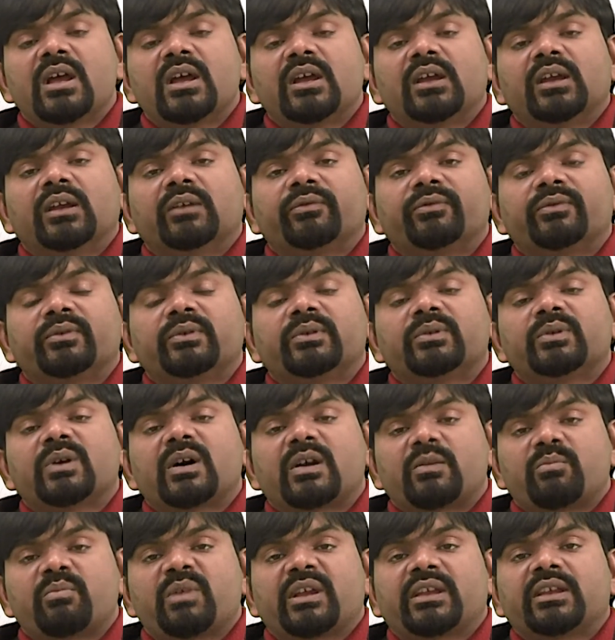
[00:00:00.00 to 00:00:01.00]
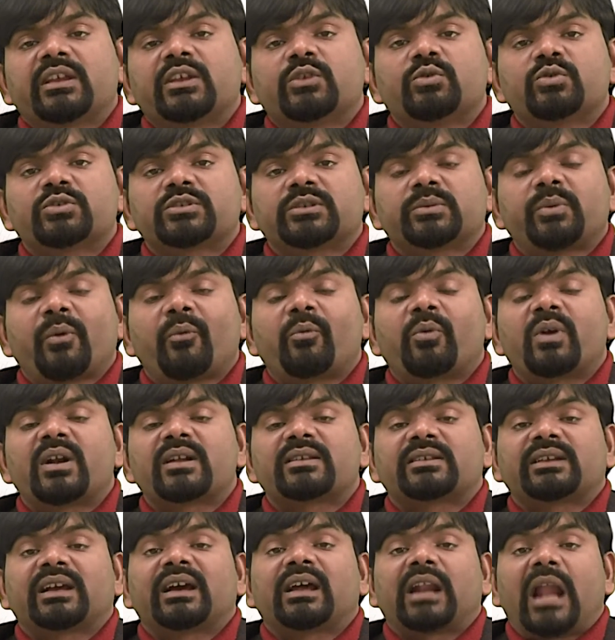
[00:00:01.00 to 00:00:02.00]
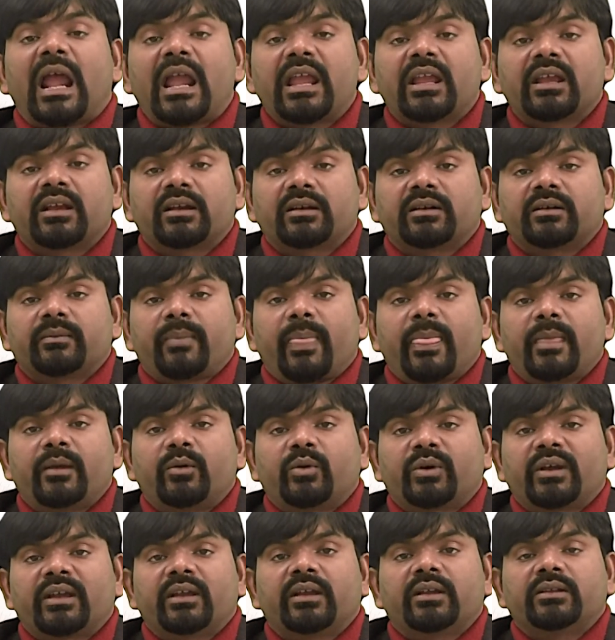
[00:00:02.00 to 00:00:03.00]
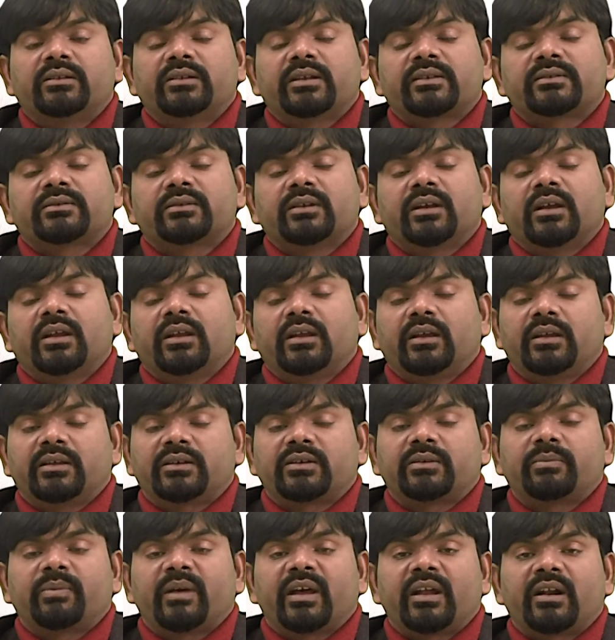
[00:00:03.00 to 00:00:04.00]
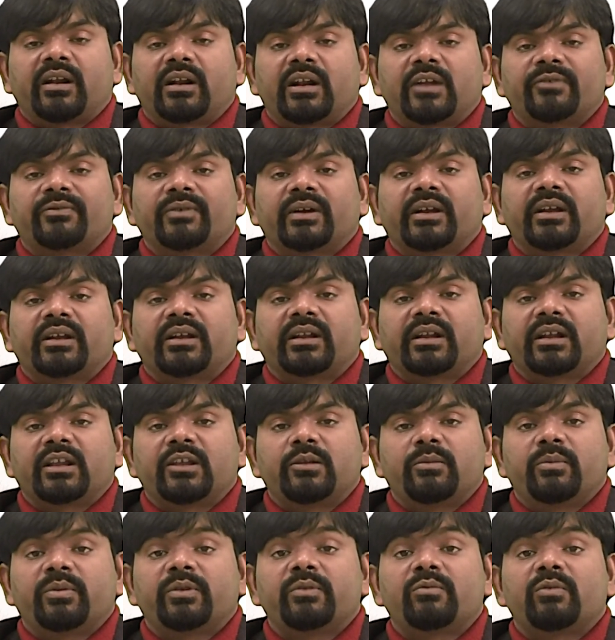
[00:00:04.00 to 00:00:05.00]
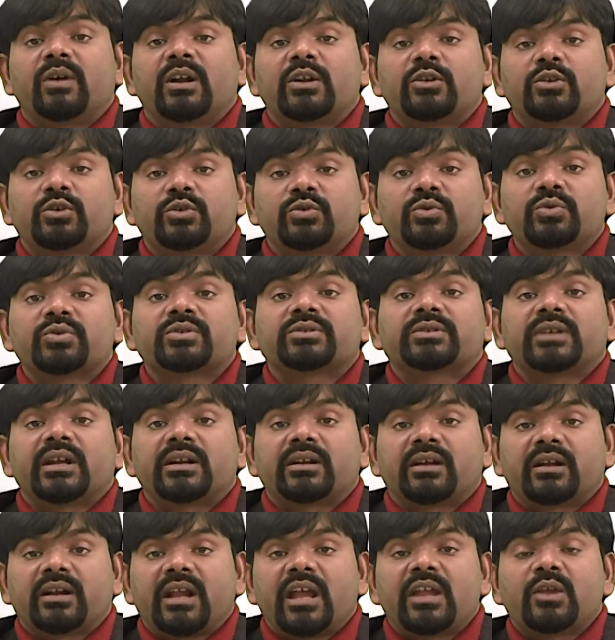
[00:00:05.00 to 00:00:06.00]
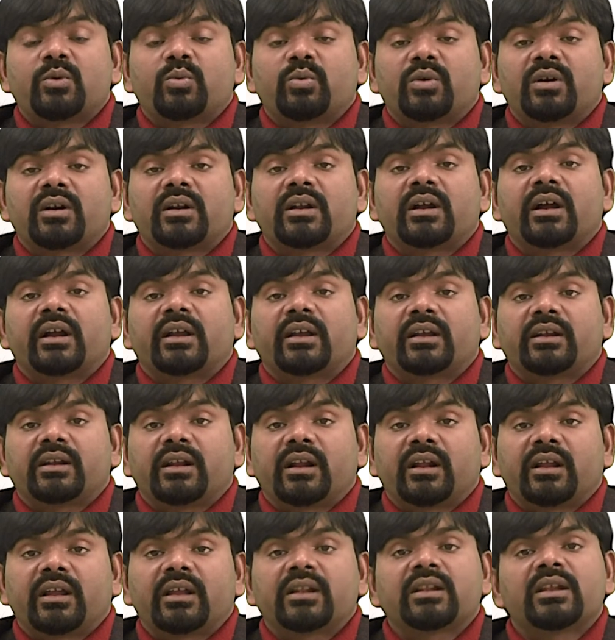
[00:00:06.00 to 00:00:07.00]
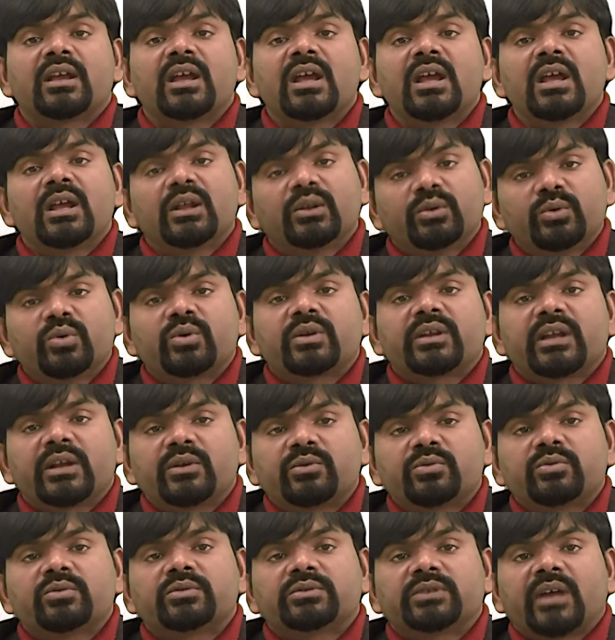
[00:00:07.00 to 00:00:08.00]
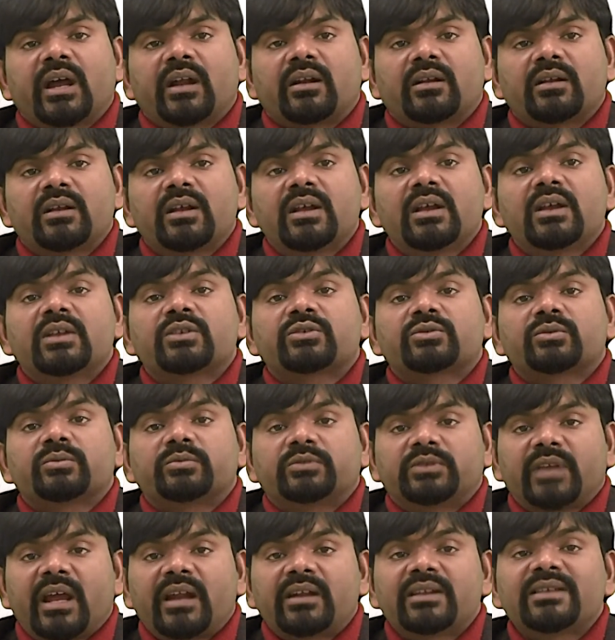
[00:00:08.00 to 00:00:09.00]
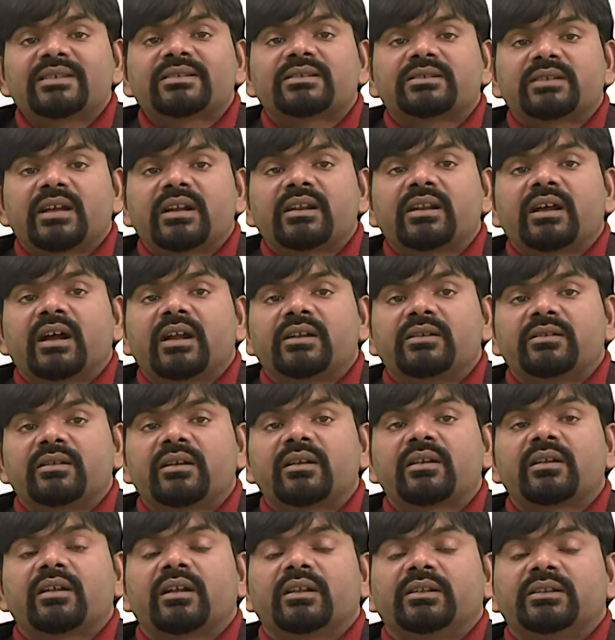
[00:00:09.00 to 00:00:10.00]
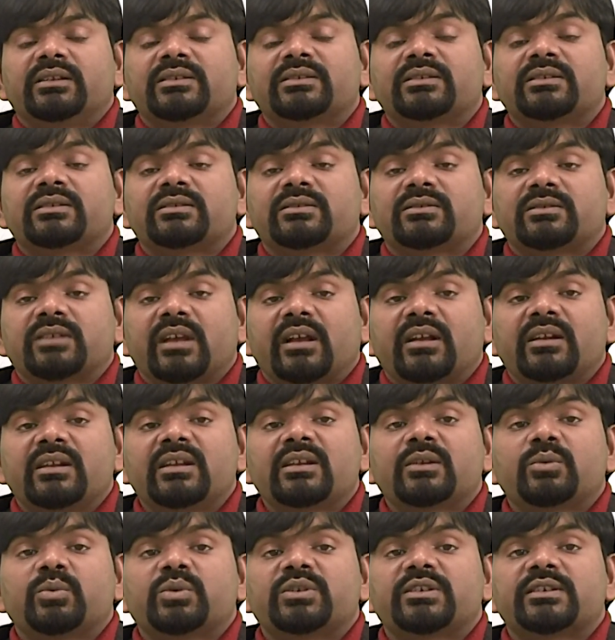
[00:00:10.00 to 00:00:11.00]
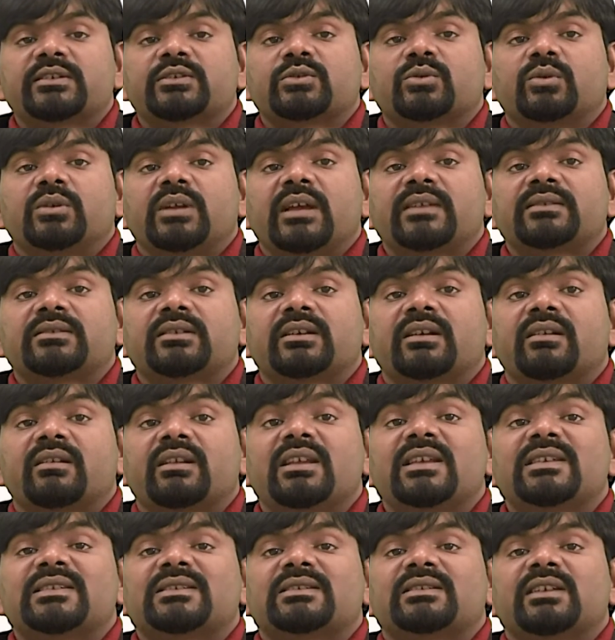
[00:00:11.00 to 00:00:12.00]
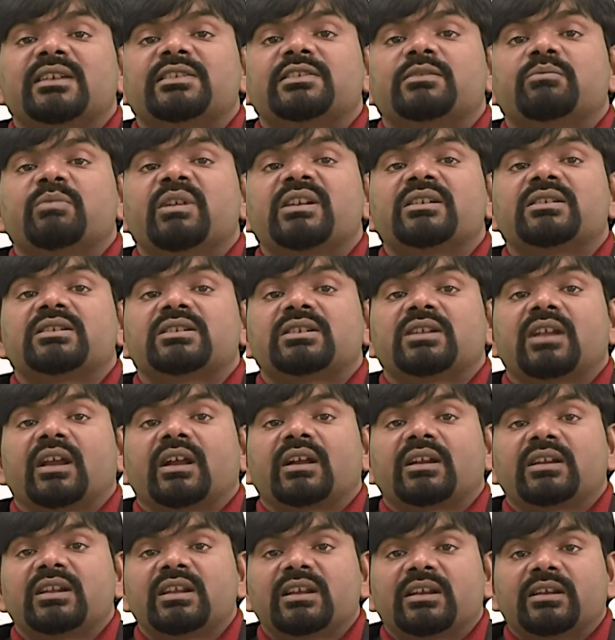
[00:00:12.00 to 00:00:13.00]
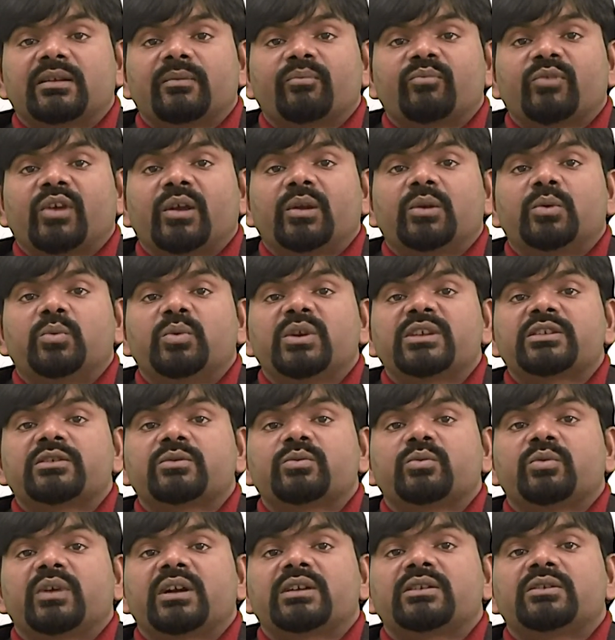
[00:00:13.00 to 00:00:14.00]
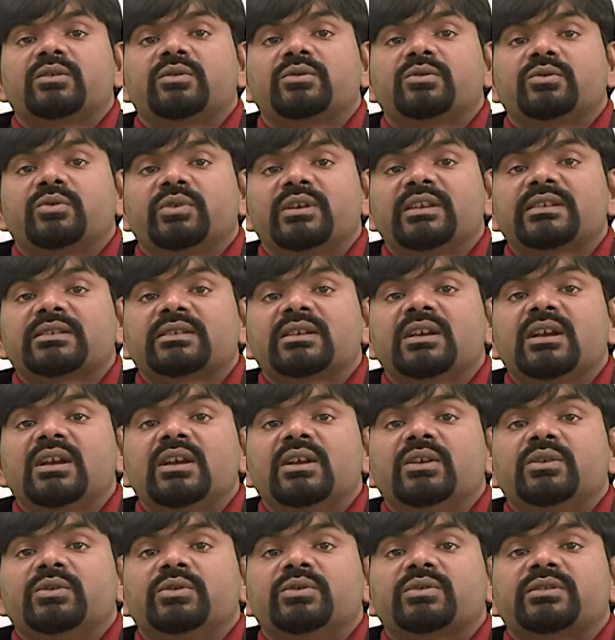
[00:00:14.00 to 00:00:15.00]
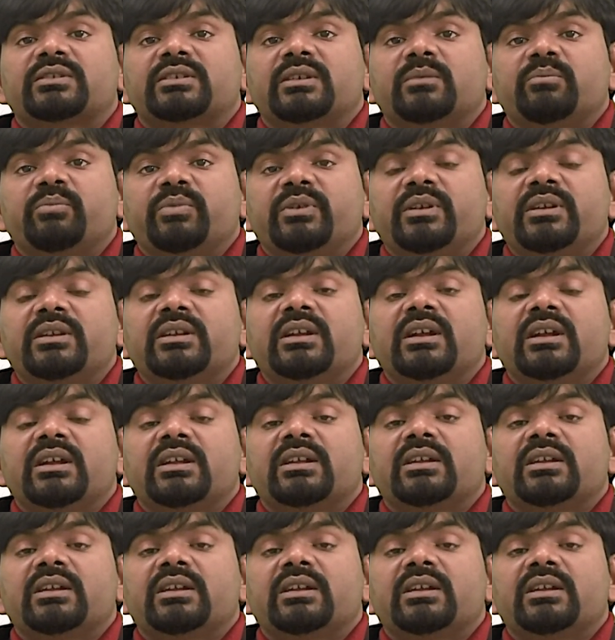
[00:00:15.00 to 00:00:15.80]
if you are making use of a word crying, okay, in a paragraph again and again, if you want to use that crying word again and again, you can do that. So that is done under this is technique which is known as a restatement technique, in which what you do is you simply